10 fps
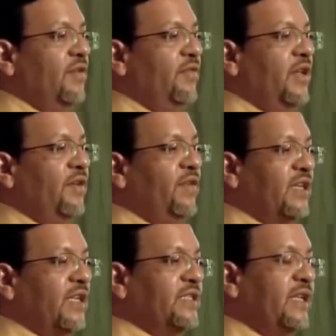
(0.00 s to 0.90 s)
where
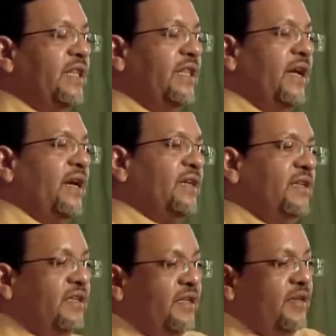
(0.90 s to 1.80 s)
one can say that
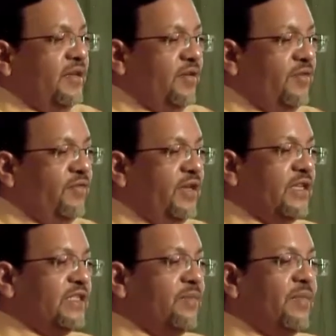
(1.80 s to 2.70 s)

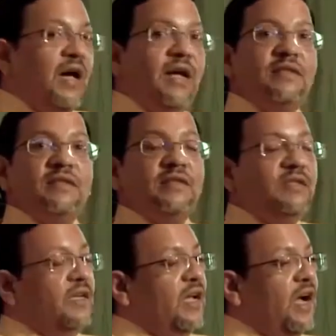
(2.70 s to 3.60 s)
Venus and
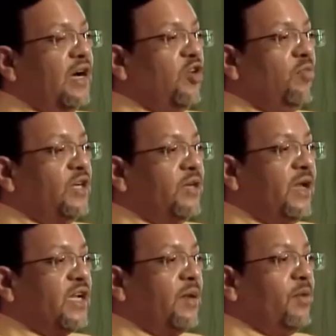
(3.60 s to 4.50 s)
Mars are dominated
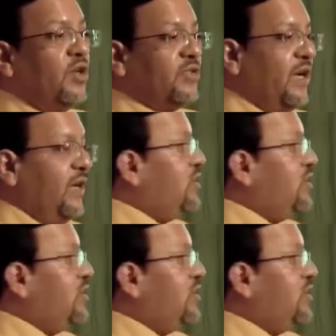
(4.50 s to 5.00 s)
by carbon dioxide